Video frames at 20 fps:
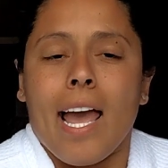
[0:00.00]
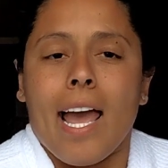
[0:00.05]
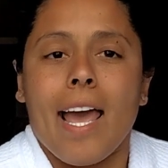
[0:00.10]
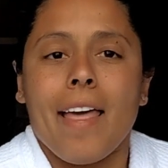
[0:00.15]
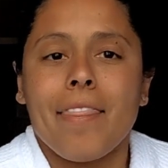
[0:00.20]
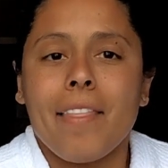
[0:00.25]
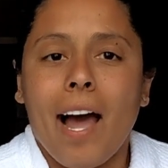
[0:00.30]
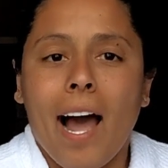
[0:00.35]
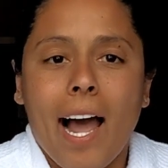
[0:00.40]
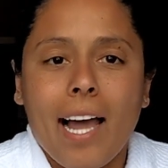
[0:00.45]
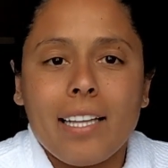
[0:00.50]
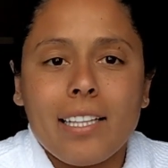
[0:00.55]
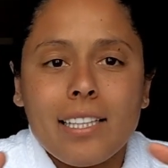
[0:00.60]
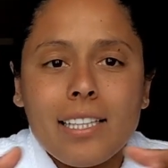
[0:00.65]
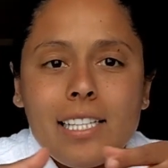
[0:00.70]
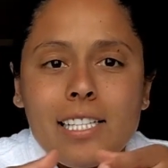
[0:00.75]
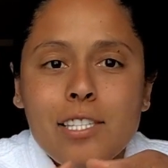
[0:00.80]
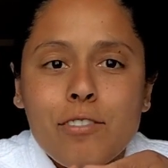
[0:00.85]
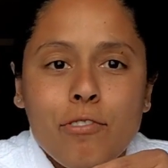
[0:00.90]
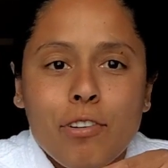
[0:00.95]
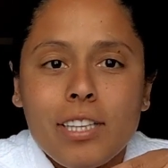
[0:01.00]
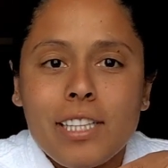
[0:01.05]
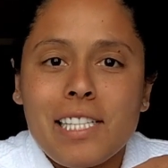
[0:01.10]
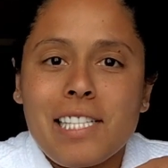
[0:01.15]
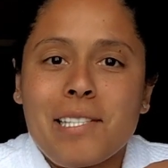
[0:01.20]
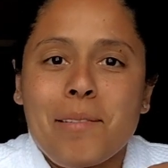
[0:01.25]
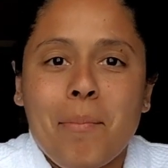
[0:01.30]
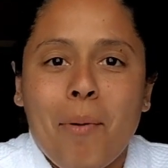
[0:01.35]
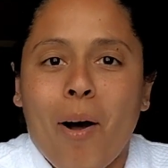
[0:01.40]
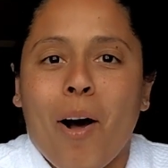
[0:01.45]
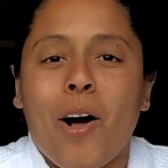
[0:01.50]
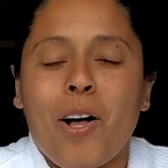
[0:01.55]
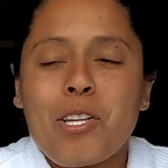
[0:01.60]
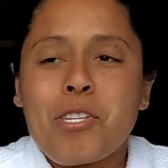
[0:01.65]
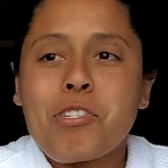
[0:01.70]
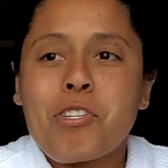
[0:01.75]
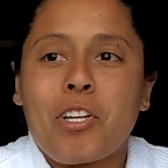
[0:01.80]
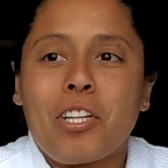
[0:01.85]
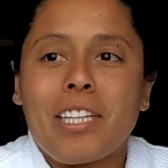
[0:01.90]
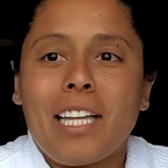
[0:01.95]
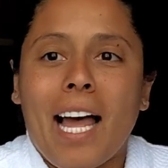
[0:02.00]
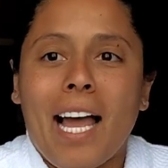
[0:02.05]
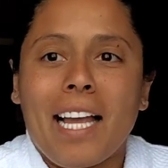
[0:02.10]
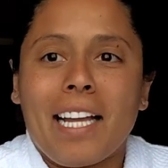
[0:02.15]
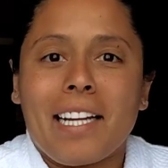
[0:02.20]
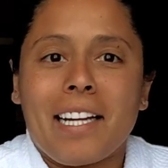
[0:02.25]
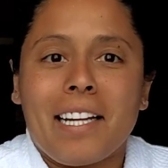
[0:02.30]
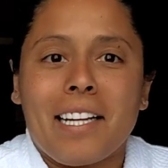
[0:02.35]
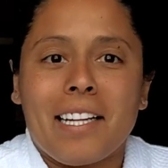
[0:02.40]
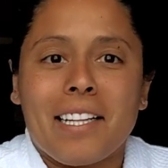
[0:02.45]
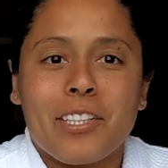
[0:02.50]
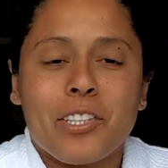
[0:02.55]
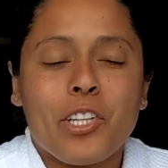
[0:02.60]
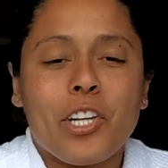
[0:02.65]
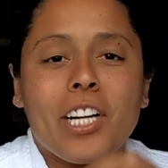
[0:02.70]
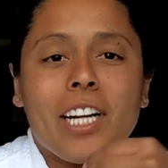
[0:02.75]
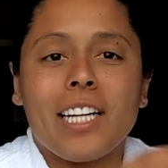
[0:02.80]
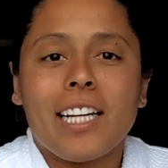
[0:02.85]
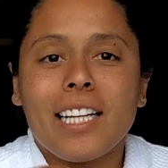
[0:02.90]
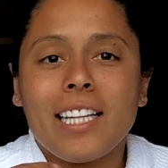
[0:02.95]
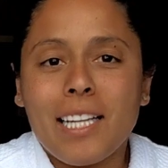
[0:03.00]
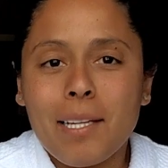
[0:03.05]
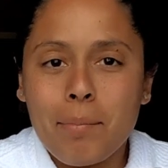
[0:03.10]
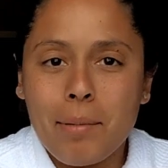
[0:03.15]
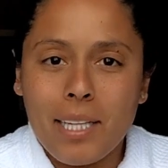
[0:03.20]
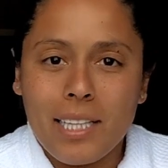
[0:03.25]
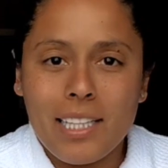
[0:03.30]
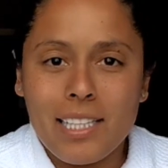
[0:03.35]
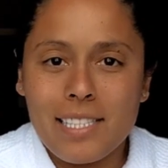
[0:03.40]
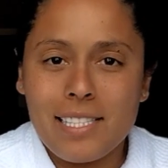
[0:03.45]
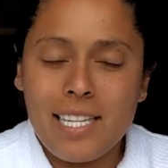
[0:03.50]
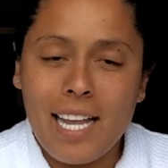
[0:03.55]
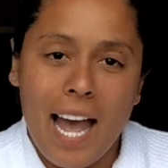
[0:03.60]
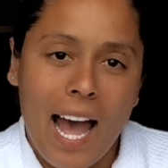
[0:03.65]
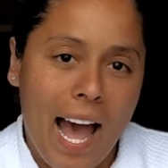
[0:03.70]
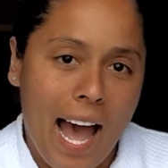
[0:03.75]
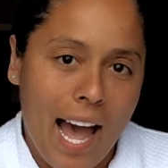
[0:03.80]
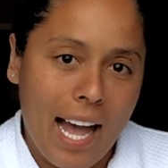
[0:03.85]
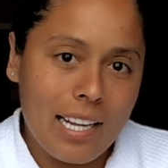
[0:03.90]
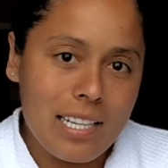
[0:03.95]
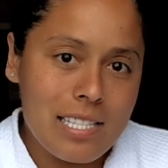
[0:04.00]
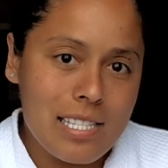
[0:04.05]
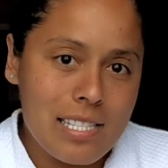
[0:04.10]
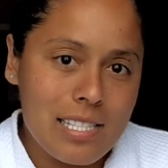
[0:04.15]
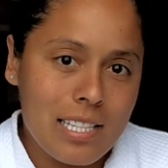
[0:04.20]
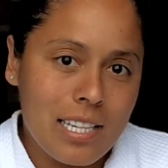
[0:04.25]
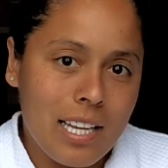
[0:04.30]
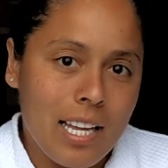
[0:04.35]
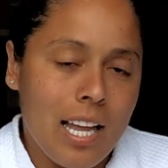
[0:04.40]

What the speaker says: And the island is really small, so like you're gonna keep getting taxed.